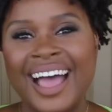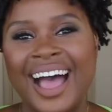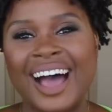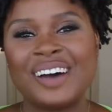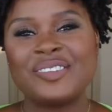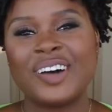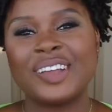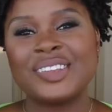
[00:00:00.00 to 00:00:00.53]

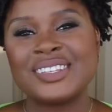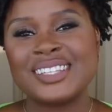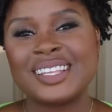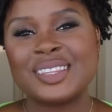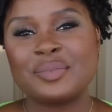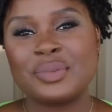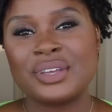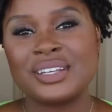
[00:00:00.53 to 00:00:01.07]
I found this
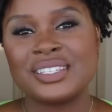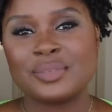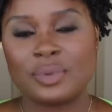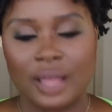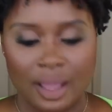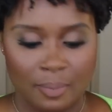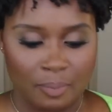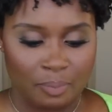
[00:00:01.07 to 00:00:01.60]
at the beauty
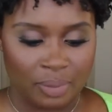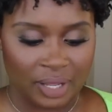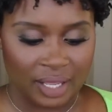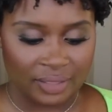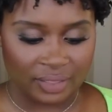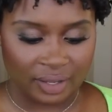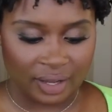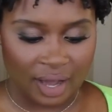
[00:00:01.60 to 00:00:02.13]
supply,
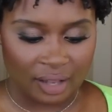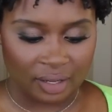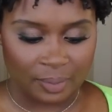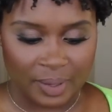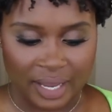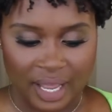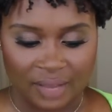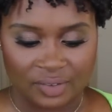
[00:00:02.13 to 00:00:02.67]
but the color
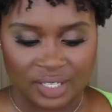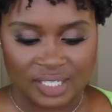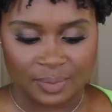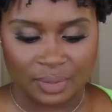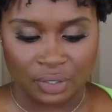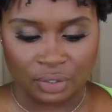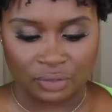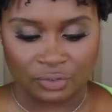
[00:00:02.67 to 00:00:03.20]
payoff is
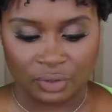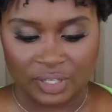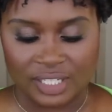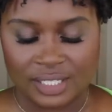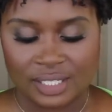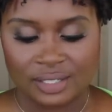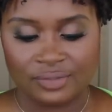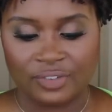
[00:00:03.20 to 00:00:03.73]
beautiful.
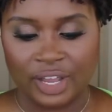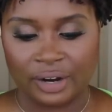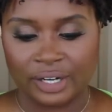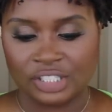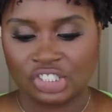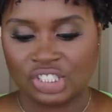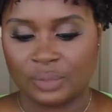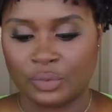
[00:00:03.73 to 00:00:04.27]
This is very
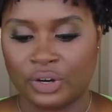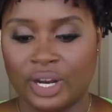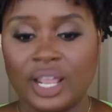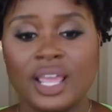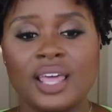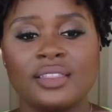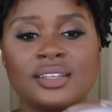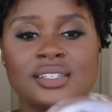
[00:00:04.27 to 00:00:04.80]
shimmery.
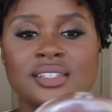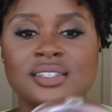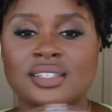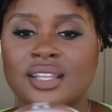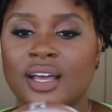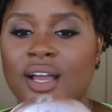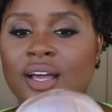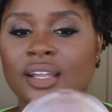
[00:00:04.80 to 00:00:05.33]
This is
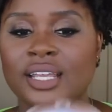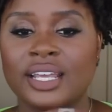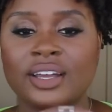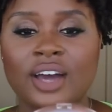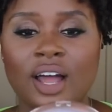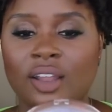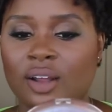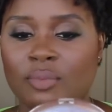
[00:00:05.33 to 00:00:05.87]
the clean
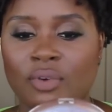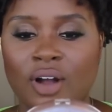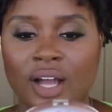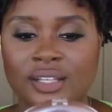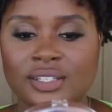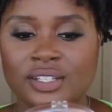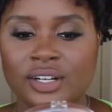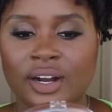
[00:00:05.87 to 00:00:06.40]
color
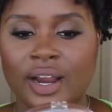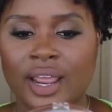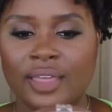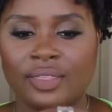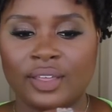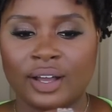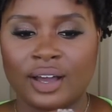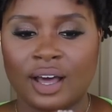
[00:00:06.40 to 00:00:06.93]
bronzer
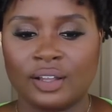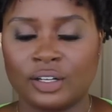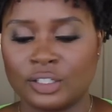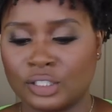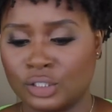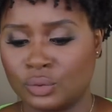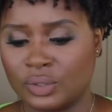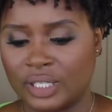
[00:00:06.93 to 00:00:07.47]
in the color
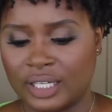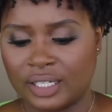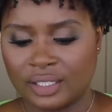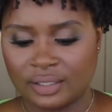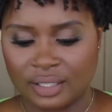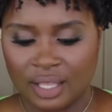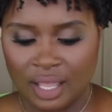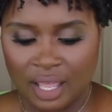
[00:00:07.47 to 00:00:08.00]
Luna.
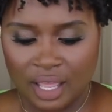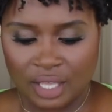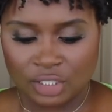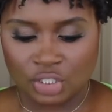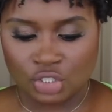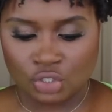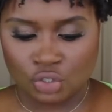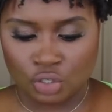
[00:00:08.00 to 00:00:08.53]

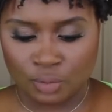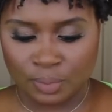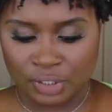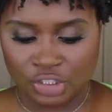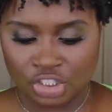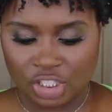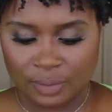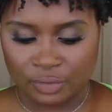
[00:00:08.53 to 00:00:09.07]

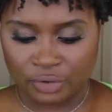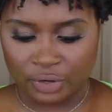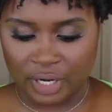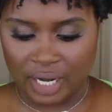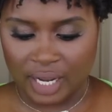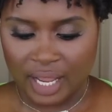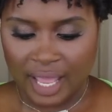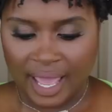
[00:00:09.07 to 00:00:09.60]
Super
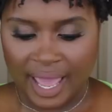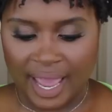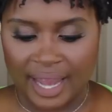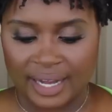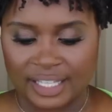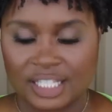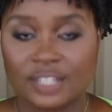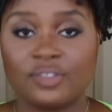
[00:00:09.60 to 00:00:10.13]
shimmery,
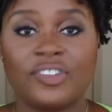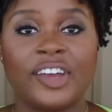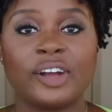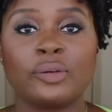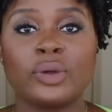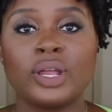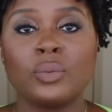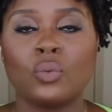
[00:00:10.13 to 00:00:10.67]
and it's
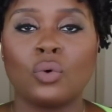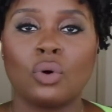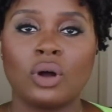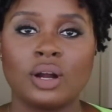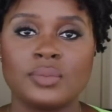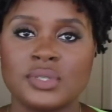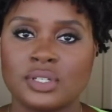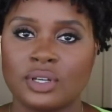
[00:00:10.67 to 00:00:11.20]
very
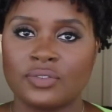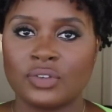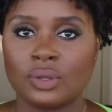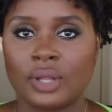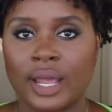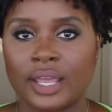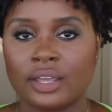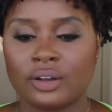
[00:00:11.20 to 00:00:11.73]
warm. So if you
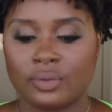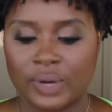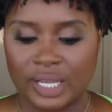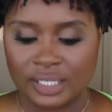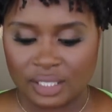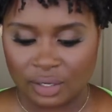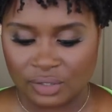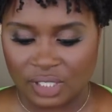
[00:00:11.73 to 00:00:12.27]
like your
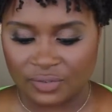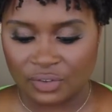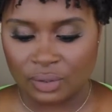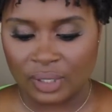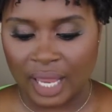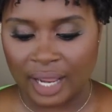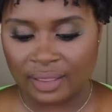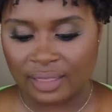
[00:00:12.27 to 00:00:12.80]
red tones, if you
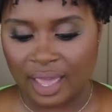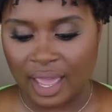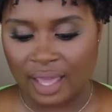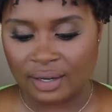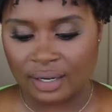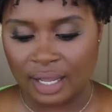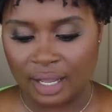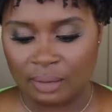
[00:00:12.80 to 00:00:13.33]
like
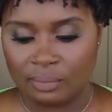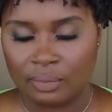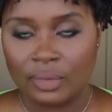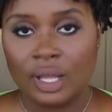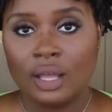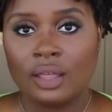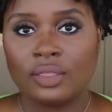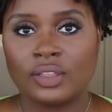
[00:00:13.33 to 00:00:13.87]
that, um,
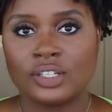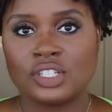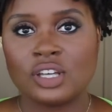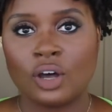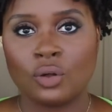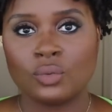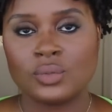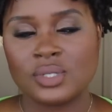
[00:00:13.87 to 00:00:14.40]
the
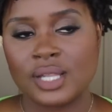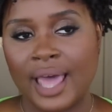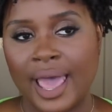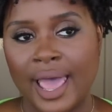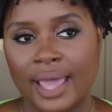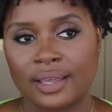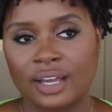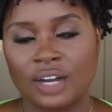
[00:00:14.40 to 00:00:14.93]
tone
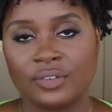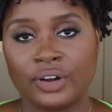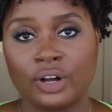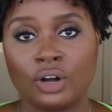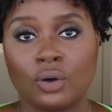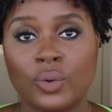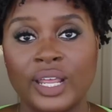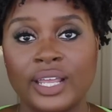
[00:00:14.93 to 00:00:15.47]
that
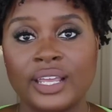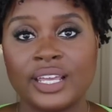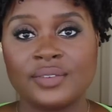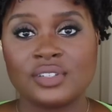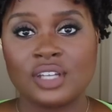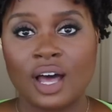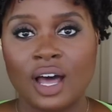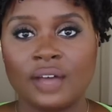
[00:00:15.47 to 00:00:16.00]
CoverGirl Queen
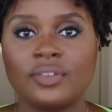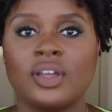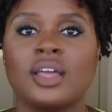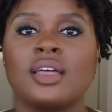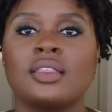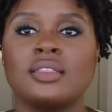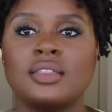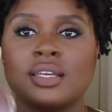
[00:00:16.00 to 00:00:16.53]
gives off,
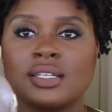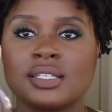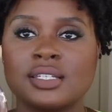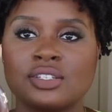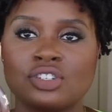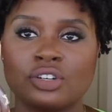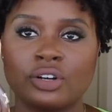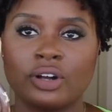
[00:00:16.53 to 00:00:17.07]
this
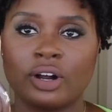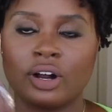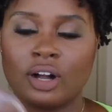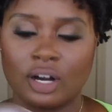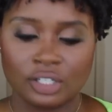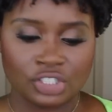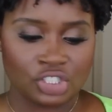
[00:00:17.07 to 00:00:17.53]
is your girl.